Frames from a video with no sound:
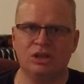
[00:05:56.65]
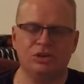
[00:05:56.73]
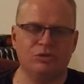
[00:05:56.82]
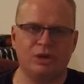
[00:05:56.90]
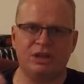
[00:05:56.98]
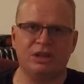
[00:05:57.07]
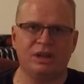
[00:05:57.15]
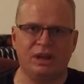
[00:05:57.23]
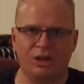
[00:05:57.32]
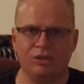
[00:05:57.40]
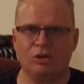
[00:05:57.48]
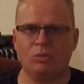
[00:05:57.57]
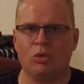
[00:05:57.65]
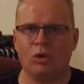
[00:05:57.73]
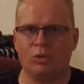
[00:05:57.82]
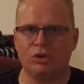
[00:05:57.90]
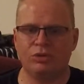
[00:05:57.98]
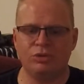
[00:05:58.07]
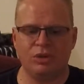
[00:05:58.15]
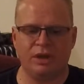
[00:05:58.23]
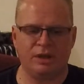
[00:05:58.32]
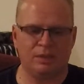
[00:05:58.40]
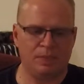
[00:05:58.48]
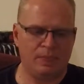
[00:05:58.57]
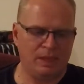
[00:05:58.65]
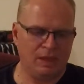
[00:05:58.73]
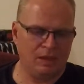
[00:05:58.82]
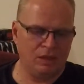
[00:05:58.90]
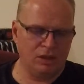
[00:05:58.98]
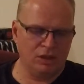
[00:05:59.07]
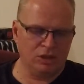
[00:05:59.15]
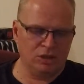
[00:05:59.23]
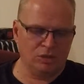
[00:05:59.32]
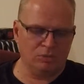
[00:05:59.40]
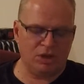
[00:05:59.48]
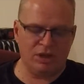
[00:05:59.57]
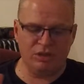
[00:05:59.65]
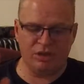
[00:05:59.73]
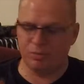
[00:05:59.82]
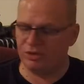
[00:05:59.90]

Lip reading: so I can get out there more, I want to do that. But he left me